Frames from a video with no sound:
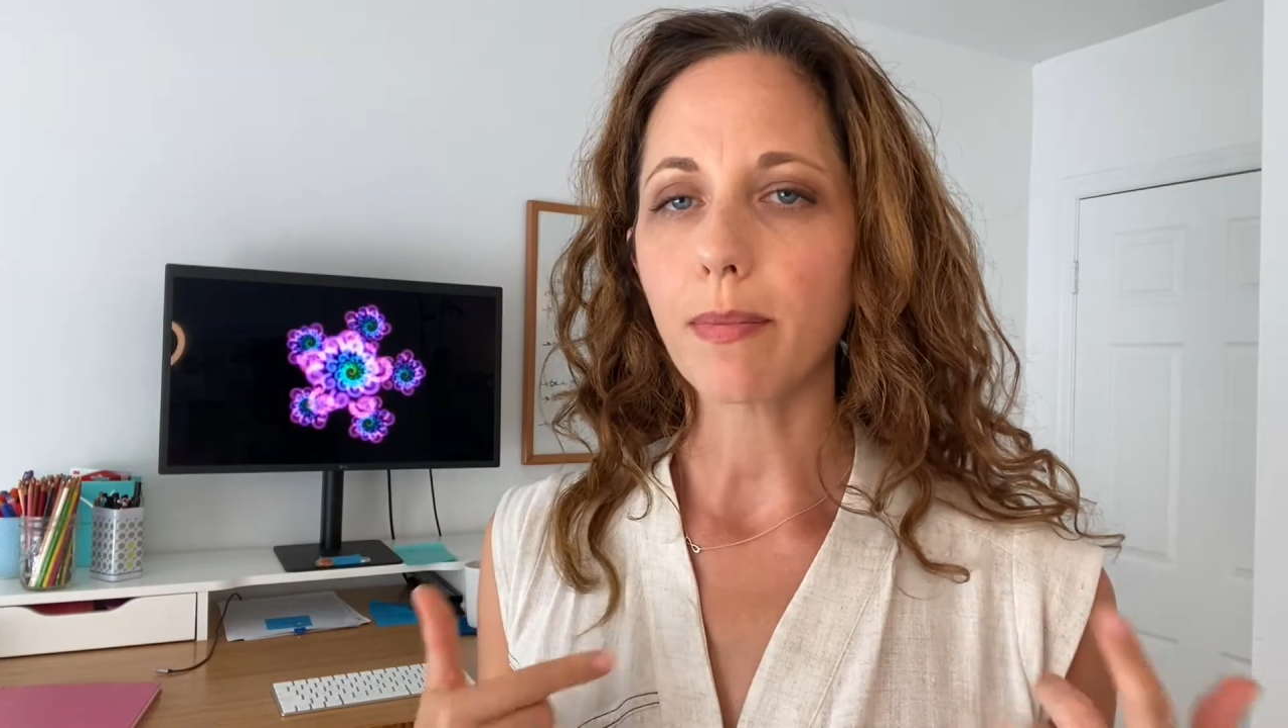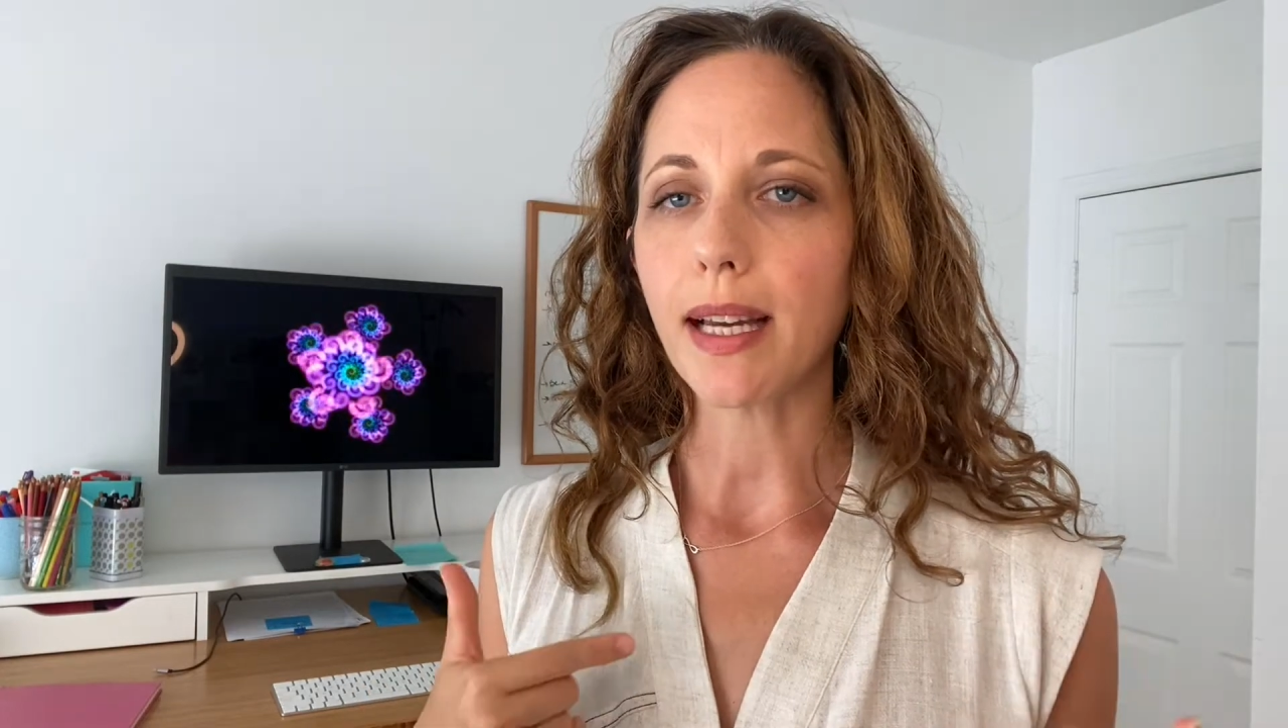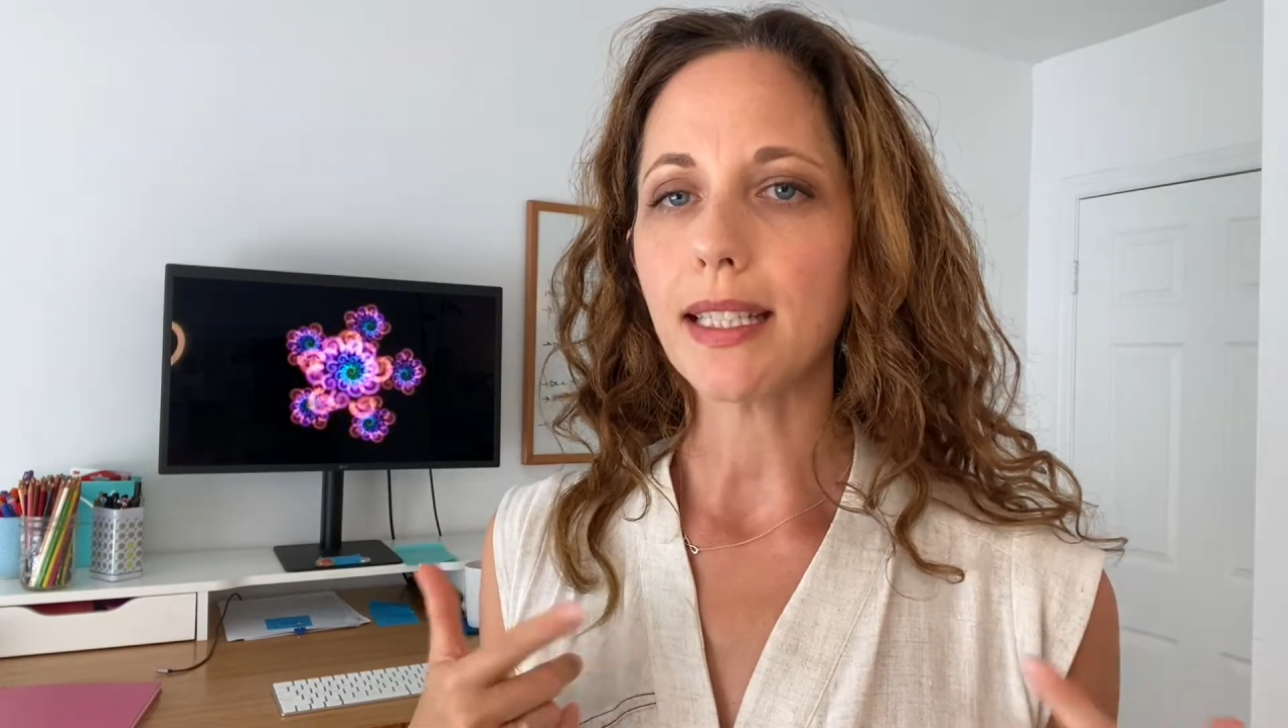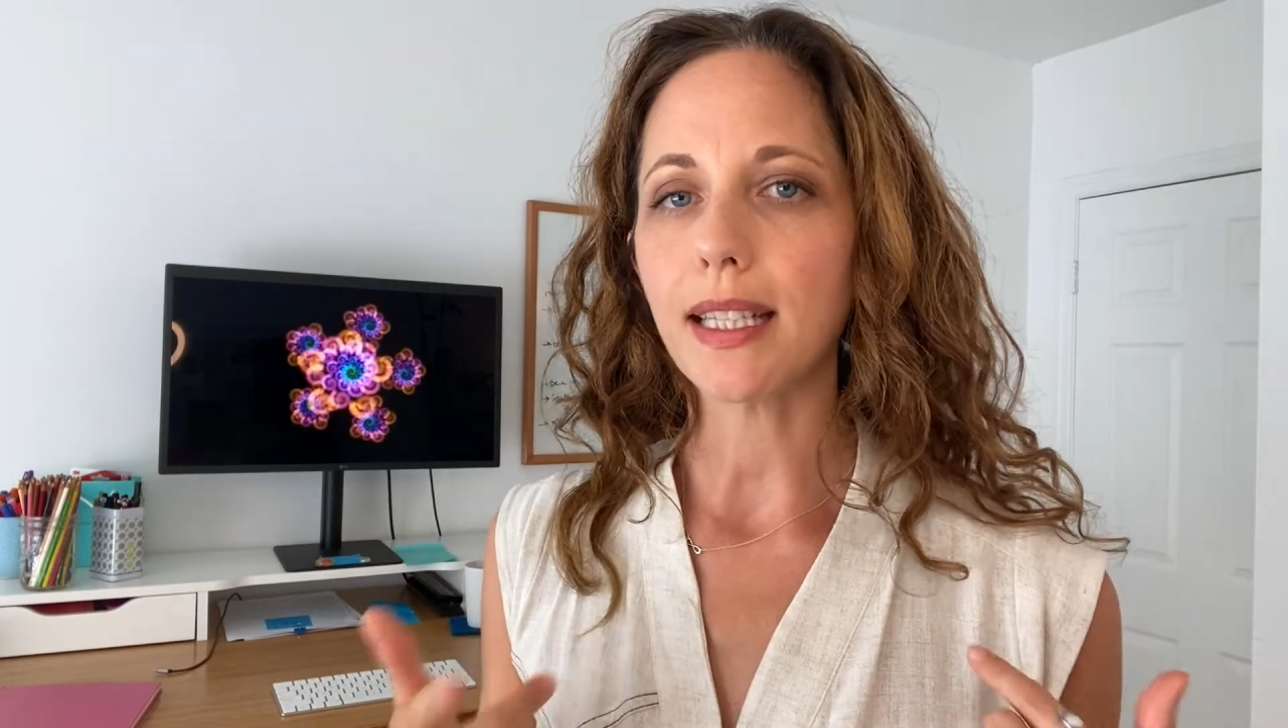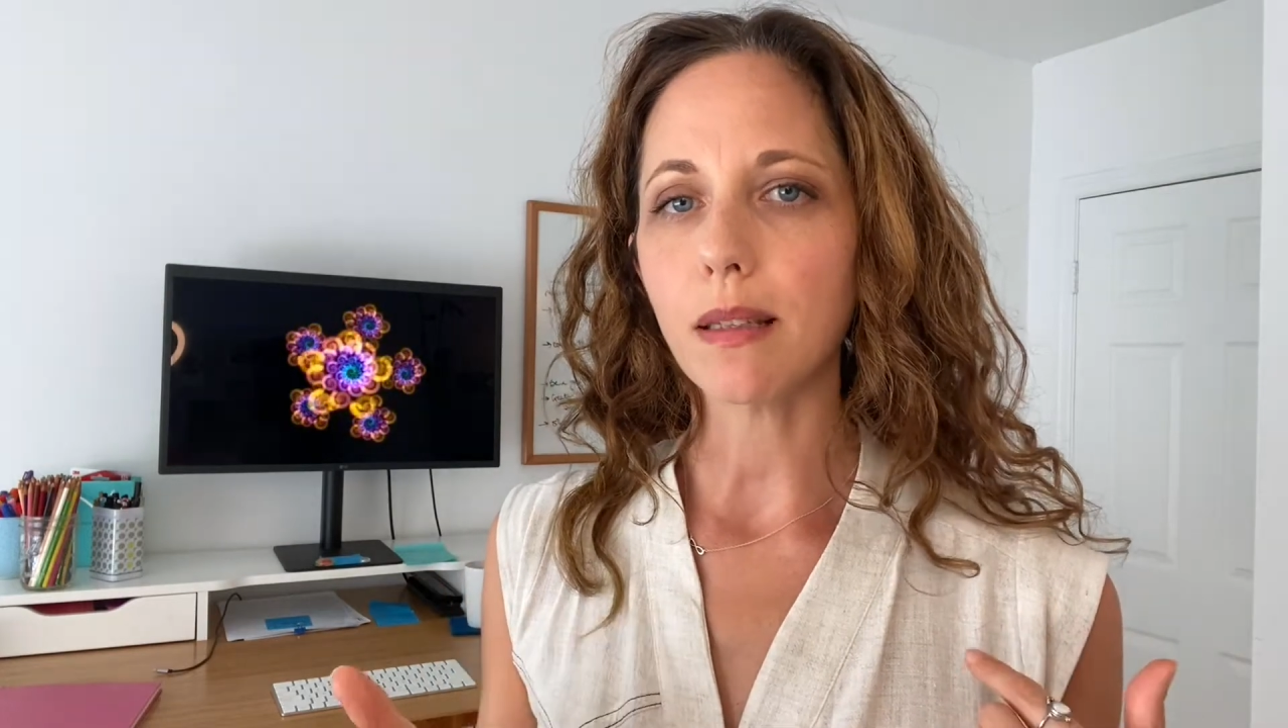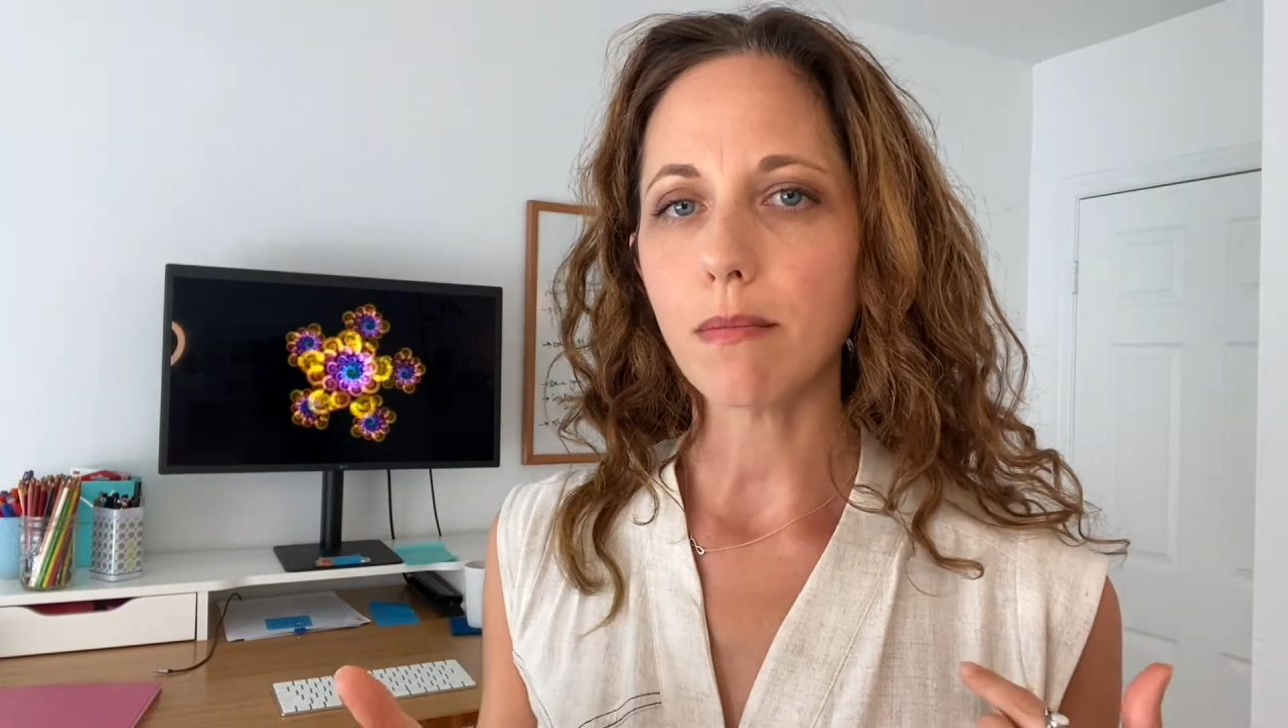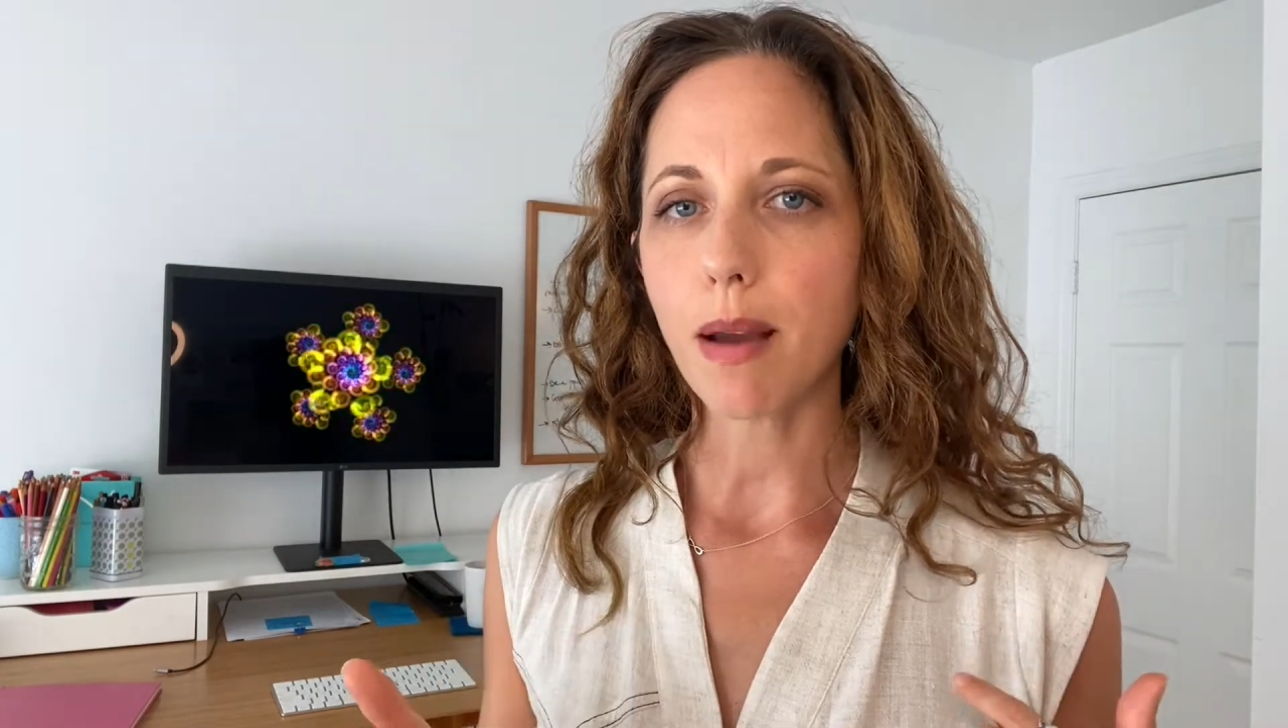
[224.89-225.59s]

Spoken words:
my team